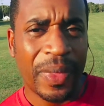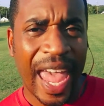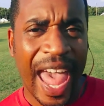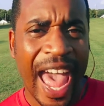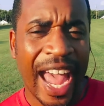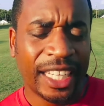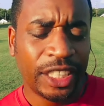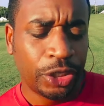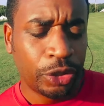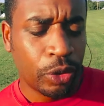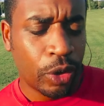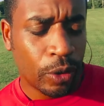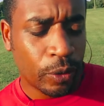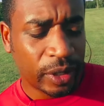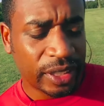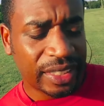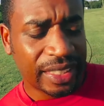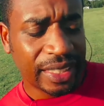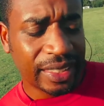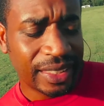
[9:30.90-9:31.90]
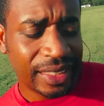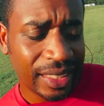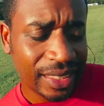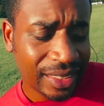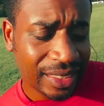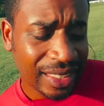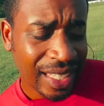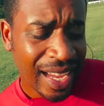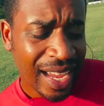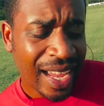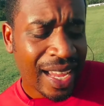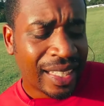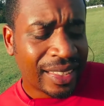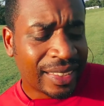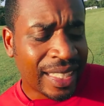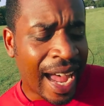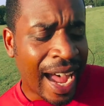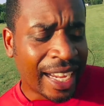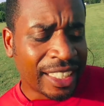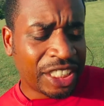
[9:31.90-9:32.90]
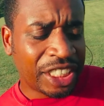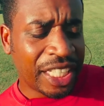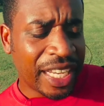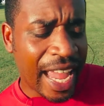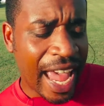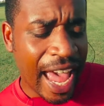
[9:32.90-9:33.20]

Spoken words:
actual resistance. Tai Chi